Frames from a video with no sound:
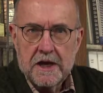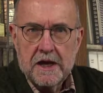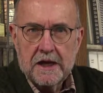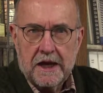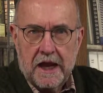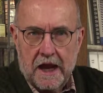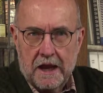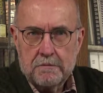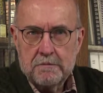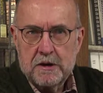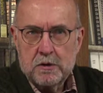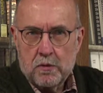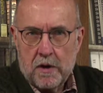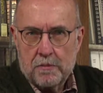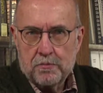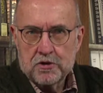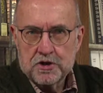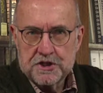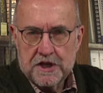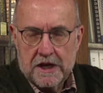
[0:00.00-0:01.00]
can be
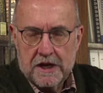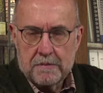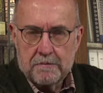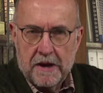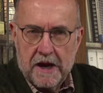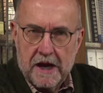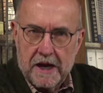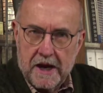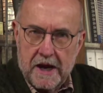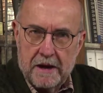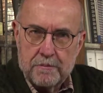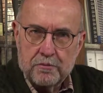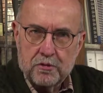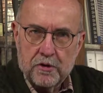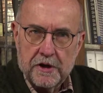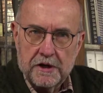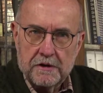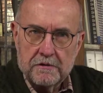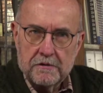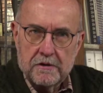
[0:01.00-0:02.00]
represented by an
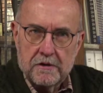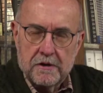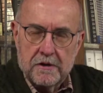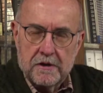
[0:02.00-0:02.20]
operator.